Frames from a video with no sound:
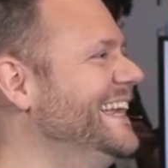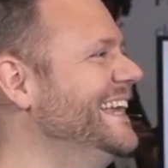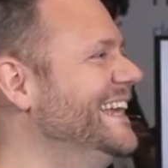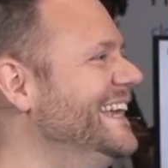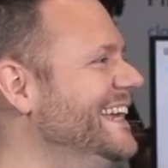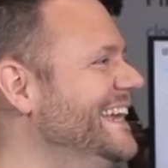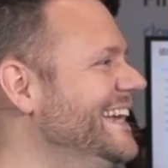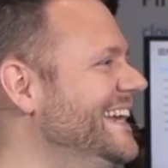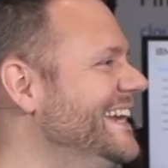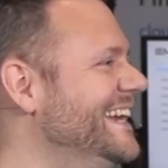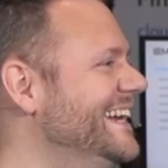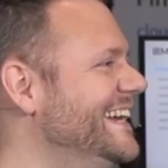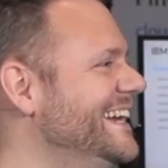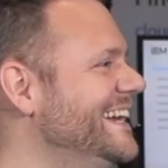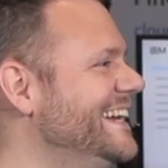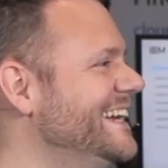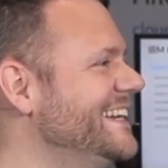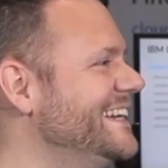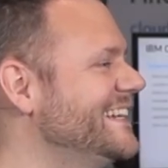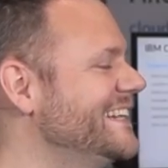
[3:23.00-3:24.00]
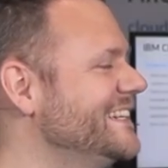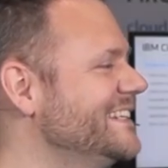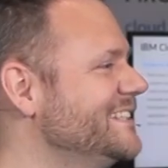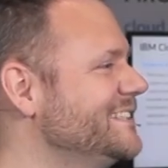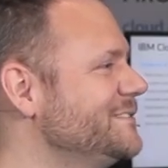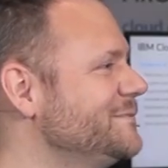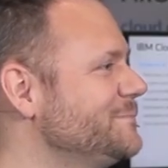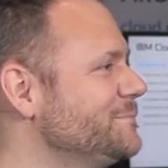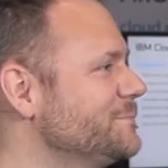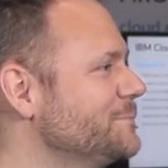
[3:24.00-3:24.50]

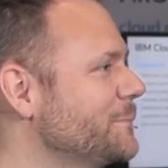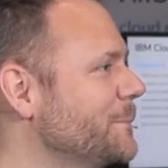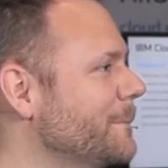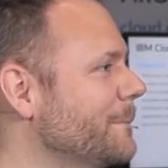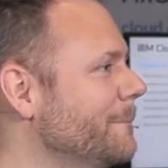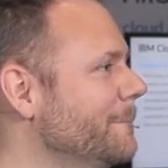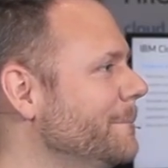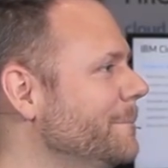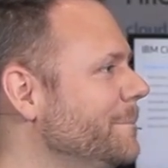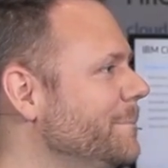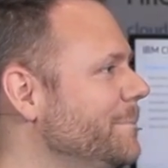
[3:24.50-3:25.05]
[no speech]